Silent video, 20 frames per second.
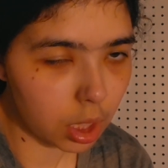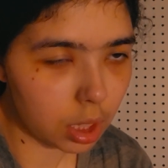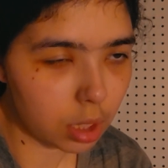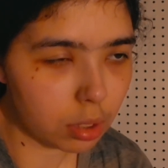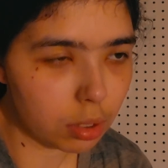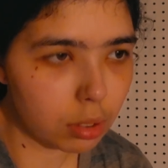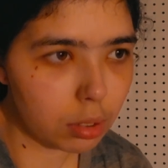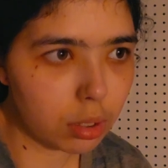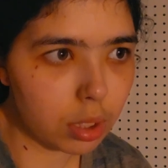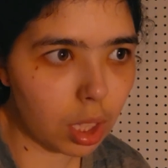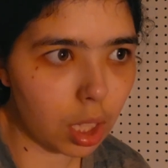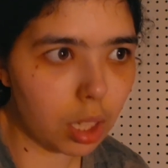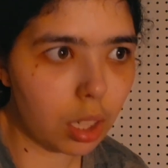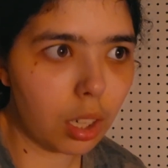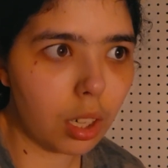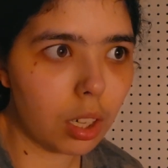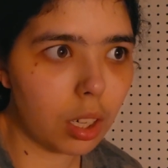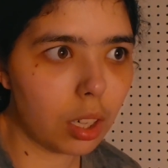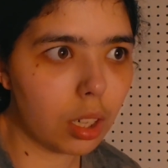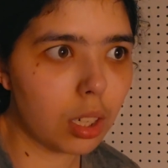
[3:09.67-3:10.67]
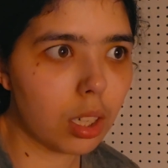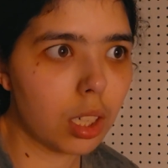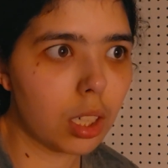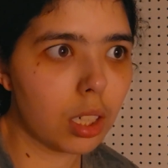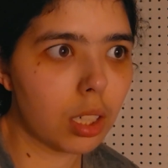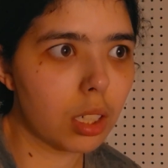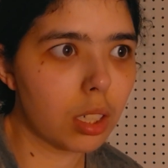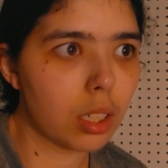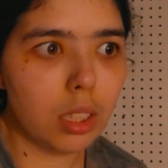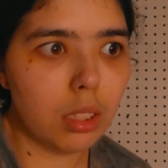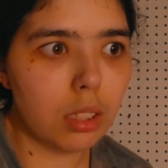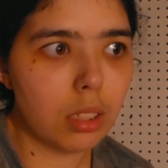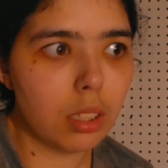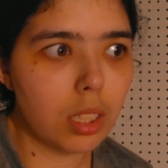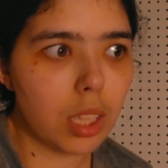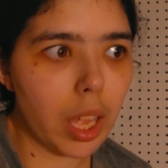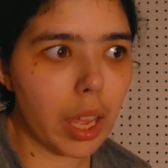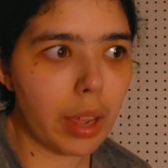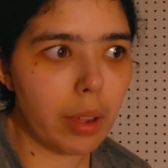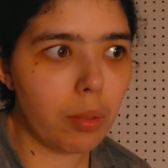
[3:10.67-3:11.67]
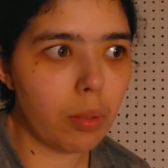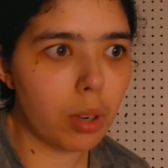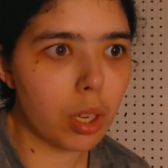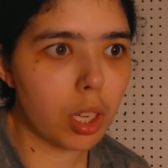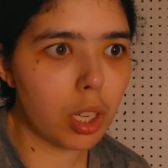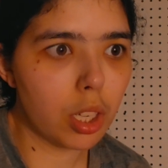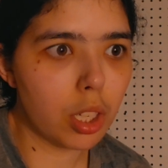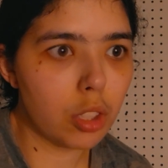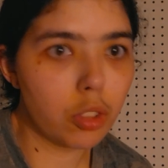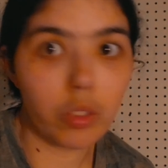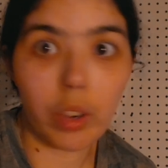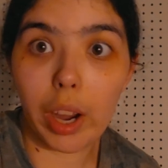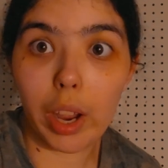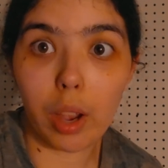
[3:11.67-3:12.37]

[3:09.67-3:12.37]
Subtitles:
And Rusalka are twins that were